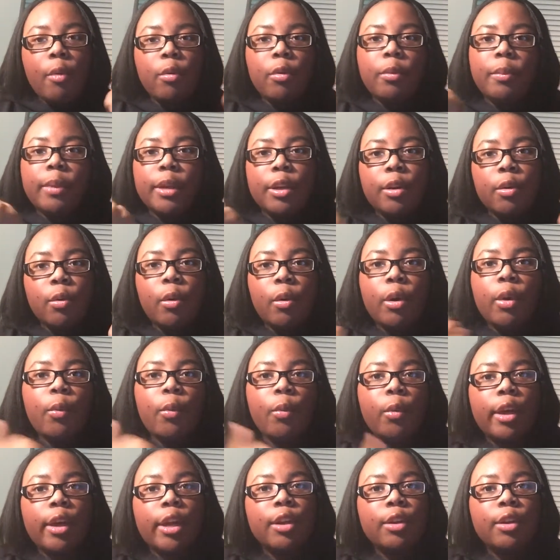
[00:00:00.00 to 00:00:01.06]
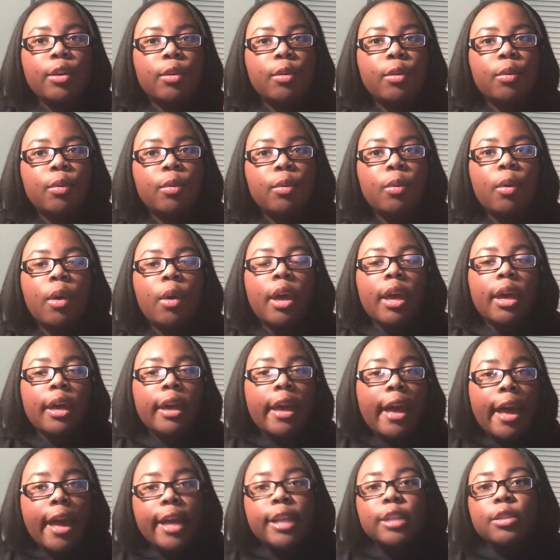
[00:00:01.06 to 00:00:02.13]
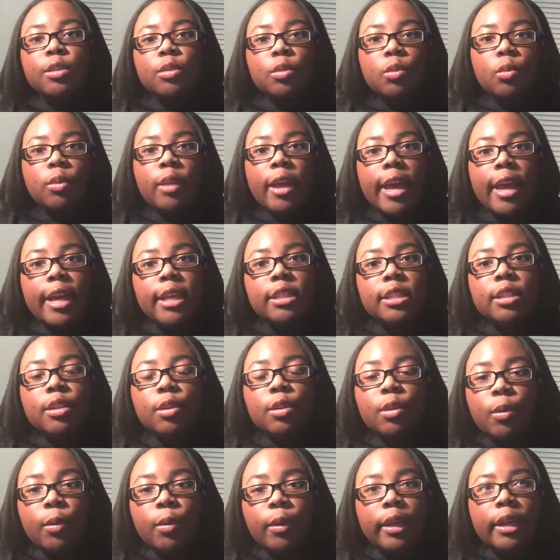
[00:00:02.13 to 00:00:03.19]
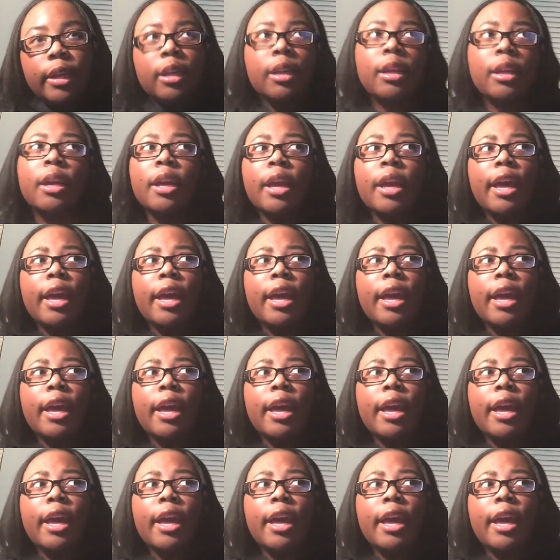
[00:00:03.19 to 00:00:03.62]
will be doing what do guys do that is annoying.